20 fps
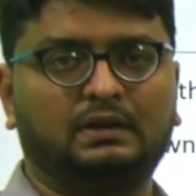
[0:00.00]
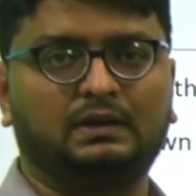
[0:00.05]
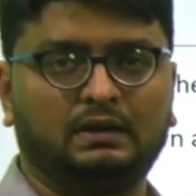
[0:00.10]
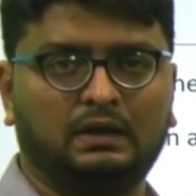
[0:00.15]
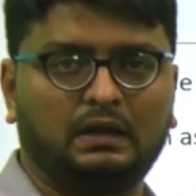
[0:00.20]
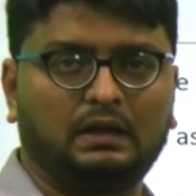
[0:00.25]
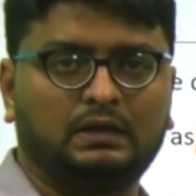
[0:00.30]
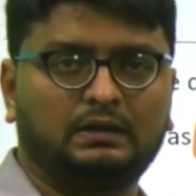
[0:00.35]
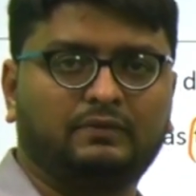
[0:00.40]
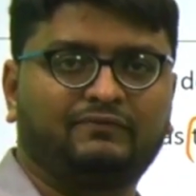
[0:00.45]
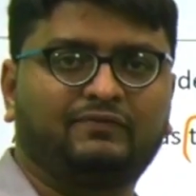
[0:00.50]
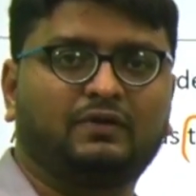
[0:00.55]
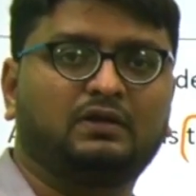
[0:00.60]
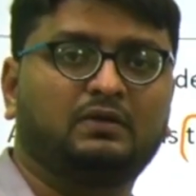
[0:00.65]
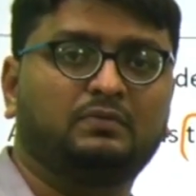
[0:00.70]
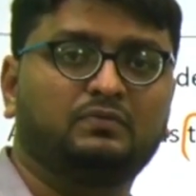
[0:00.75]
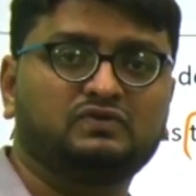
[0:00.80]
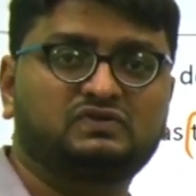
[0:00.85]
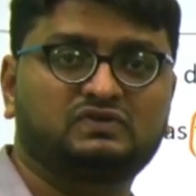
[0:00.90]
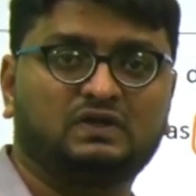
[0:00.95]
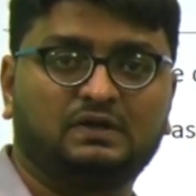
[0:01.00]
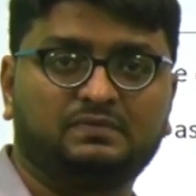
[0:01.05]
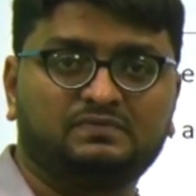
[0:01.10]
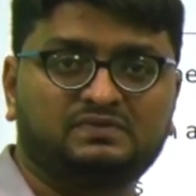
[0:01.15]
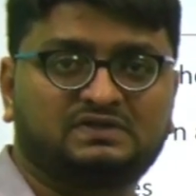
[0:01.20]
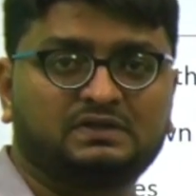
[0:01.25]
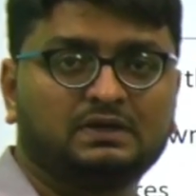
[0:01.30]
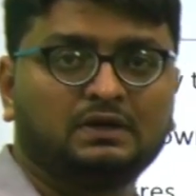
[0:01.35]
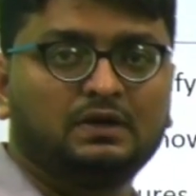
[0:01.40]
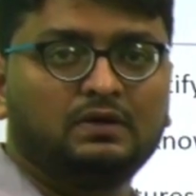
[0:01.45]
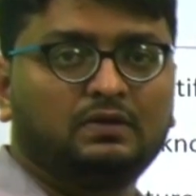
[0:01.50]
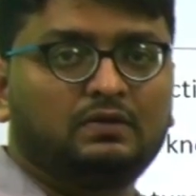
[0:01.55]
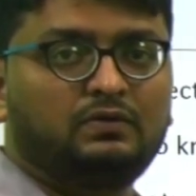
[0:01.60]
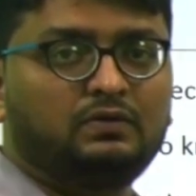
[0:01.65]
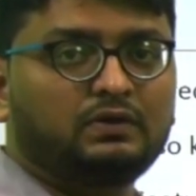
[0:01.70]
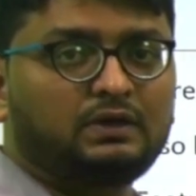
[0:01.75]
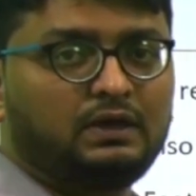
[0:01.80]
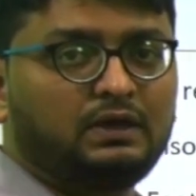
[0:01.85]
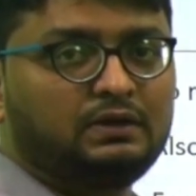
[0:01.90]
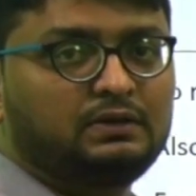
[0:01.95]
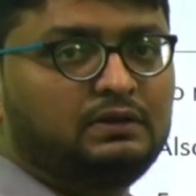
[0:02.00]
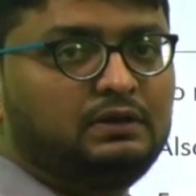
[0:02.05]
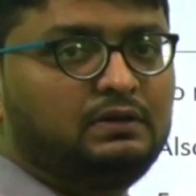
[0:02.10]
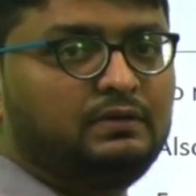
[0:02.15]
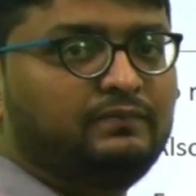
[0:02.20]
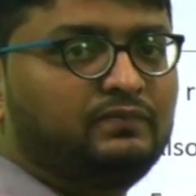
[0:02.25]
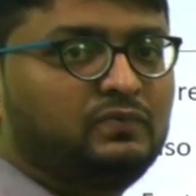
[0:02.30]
law for the Muslims. Okay,